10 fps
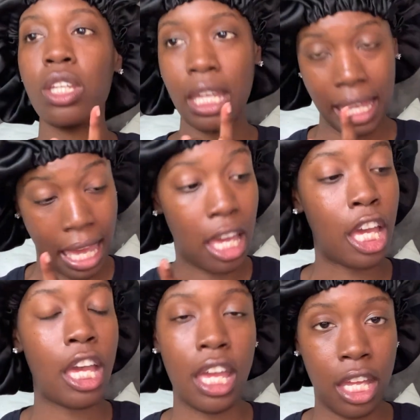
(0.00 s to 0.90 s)
and,
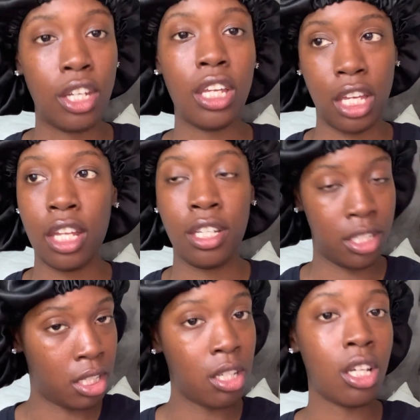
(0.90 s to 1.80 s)
and,
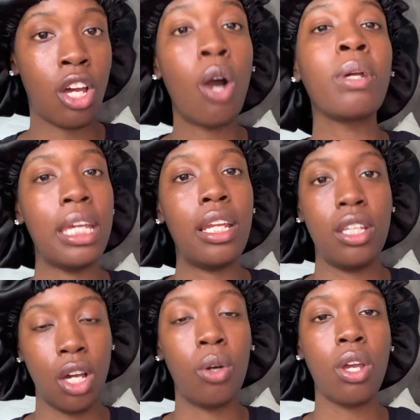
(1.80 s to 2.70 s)
and go get it
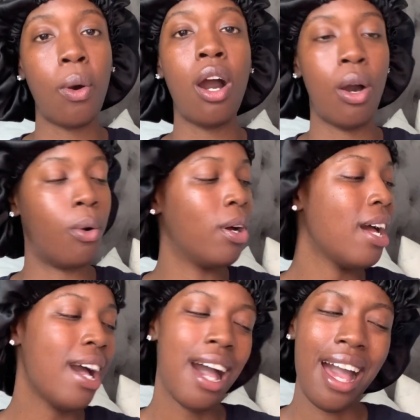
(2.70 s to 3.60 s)
on your own.
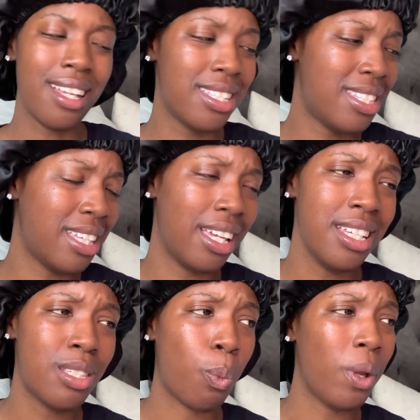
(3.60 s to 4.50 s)
I just,
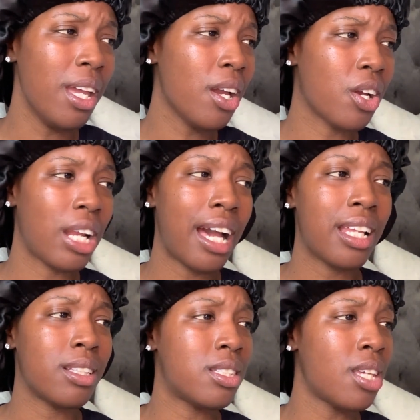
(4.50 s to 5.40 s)
it's weird. I
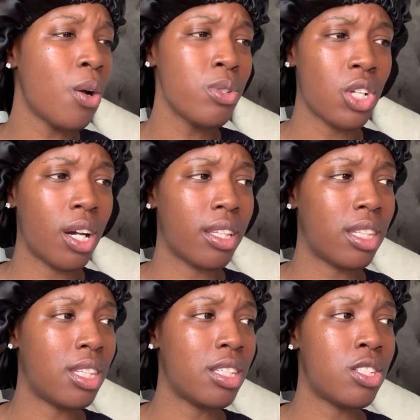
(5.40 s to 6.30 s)
done told y'all,
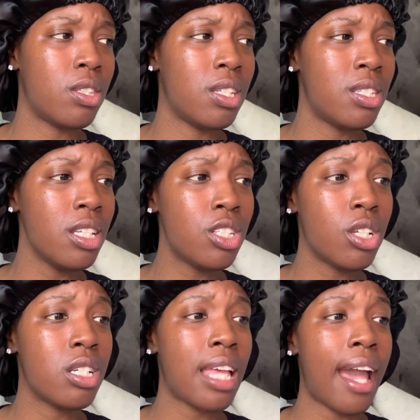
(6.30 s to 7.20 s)
this, the
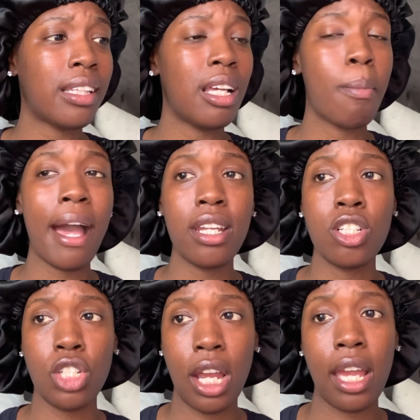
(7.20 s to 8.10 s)
sister is acting mighty
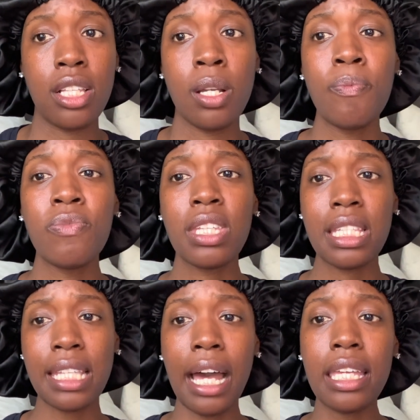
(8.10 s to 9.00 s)
strange.
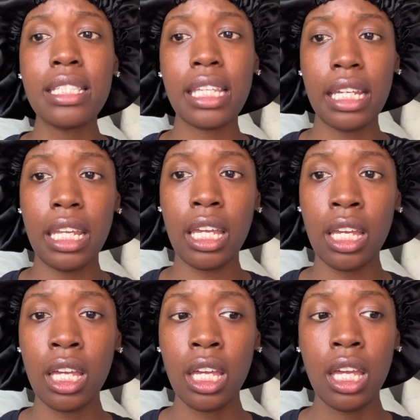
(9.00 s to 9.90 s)
Sonya's
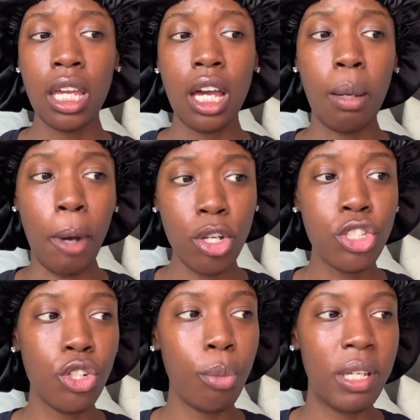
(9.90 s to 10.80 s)
getting
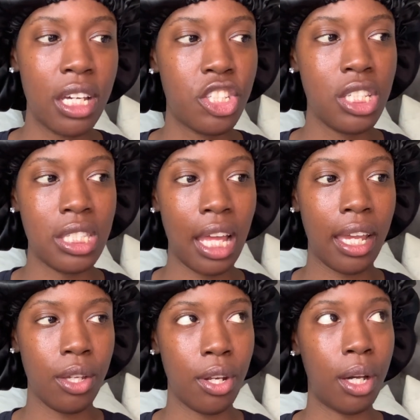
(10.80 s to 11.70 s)
emotional because she's
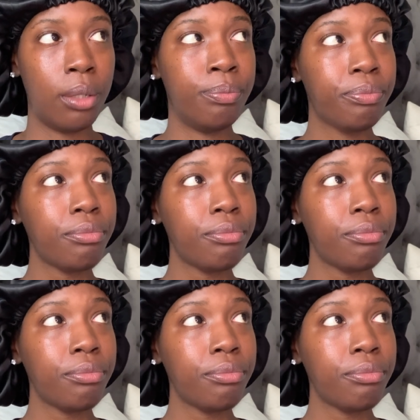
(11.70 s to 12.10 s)
like, you know,